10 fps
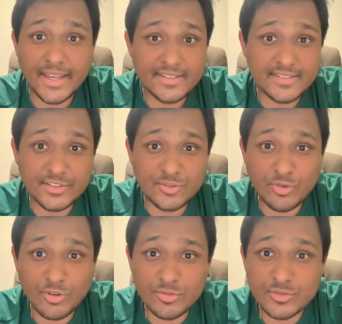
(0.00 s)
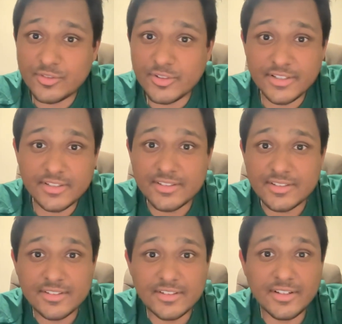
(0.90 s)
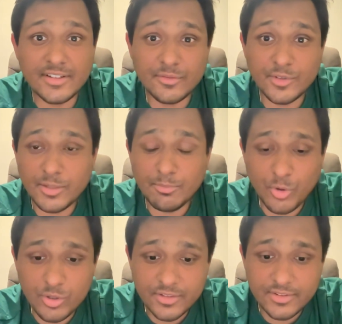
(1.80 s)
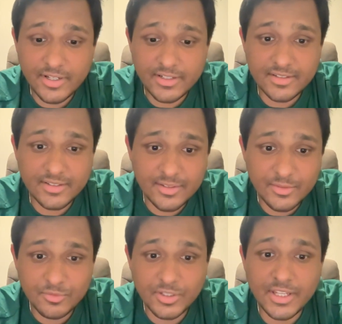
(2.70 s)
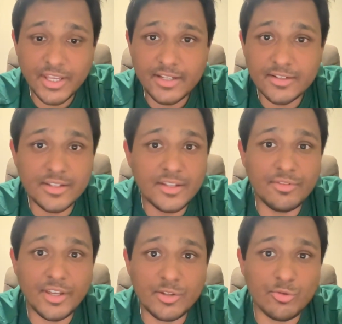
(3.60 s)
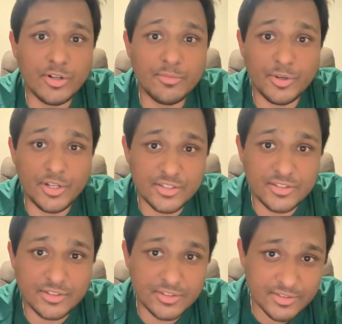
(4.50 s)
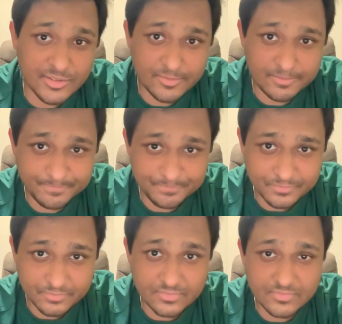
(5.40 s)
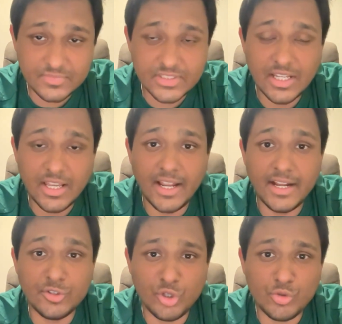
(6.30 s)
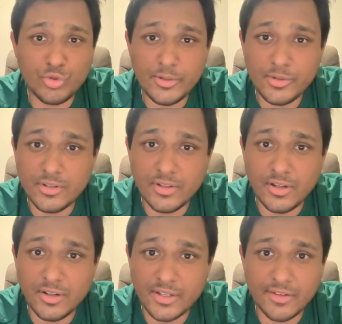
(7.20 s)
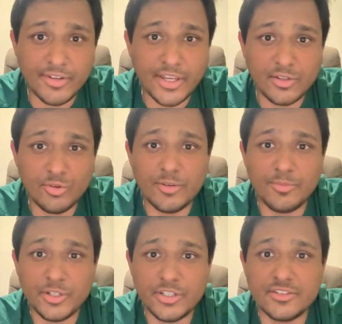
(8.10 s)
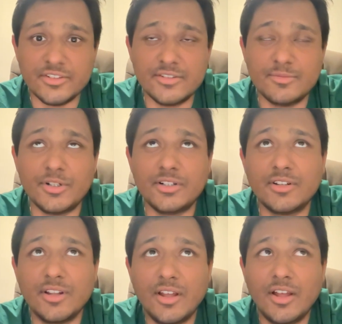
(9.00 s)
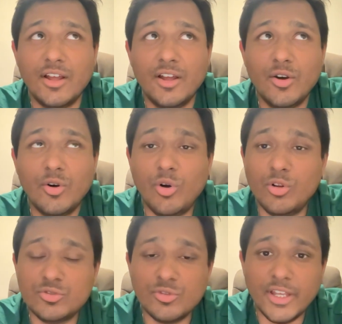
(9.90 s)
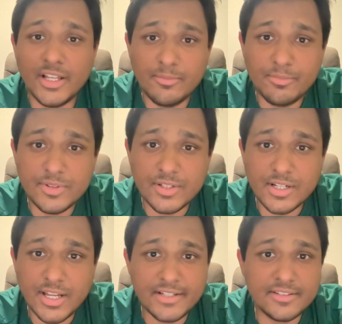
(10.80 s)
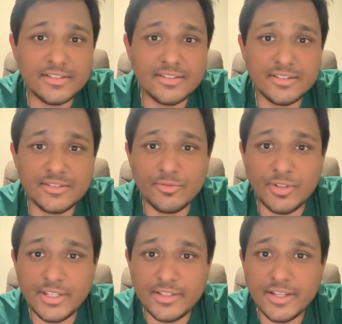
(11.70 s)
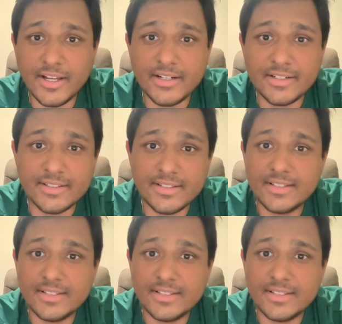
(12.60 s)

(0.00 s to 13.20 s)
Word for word: as an astrologer, it's very important that we can give accurate predictions, and not only give accurate predictions, but also help the clients in such a way that